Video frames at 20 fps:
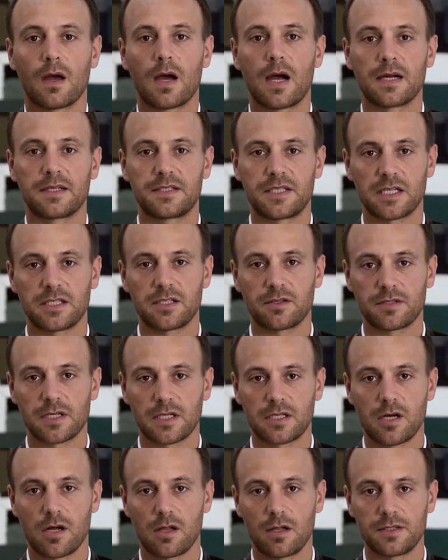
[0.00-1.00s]
Architectural
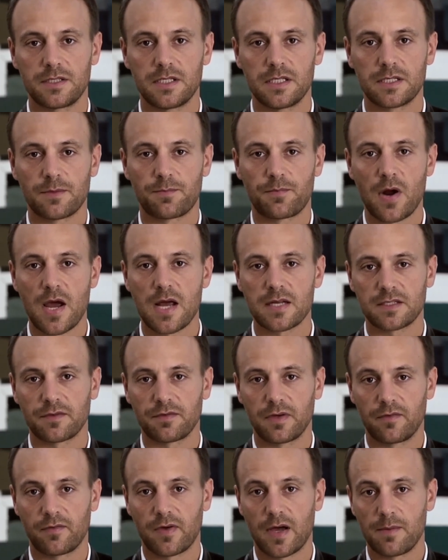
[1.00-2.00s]
psychology is a branch of
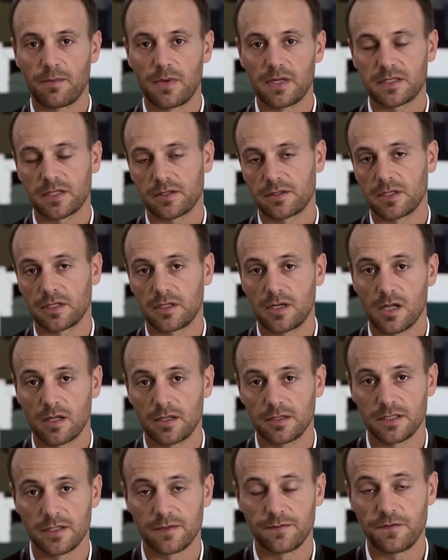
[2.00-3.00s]
environmental
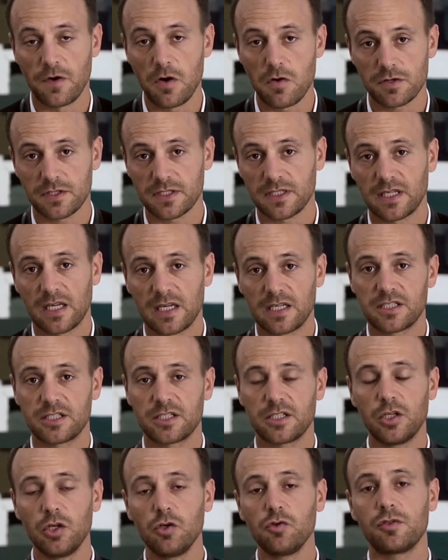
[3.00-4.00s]
psychology focusing
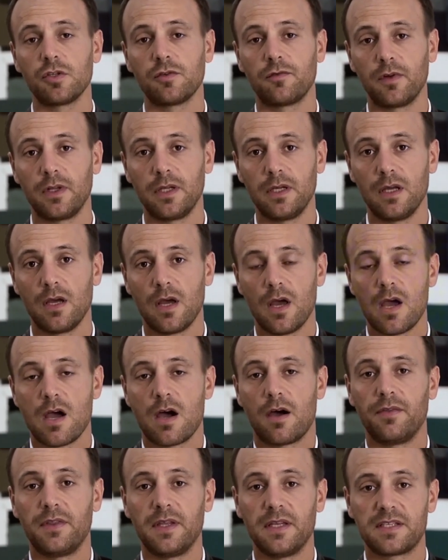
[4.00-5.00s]
exclusively
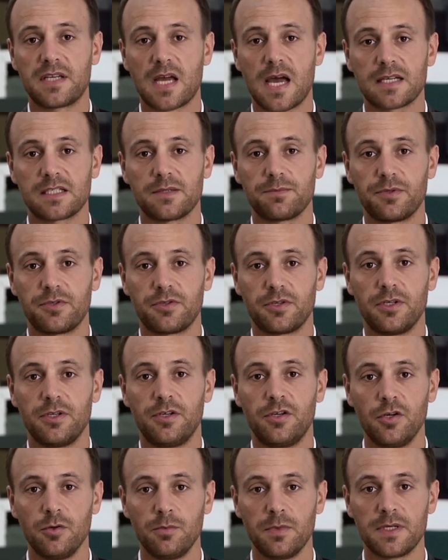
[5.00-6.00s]
on the interaction between
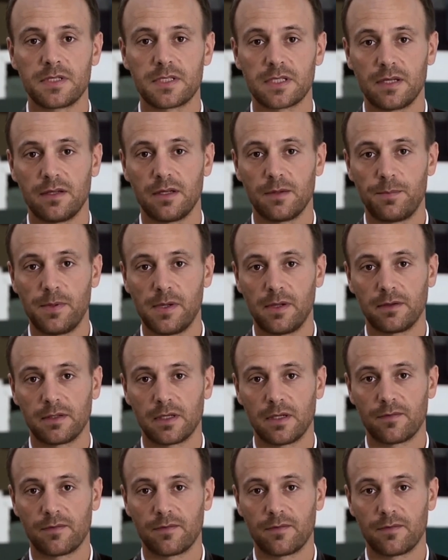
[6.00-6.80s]
humans and the built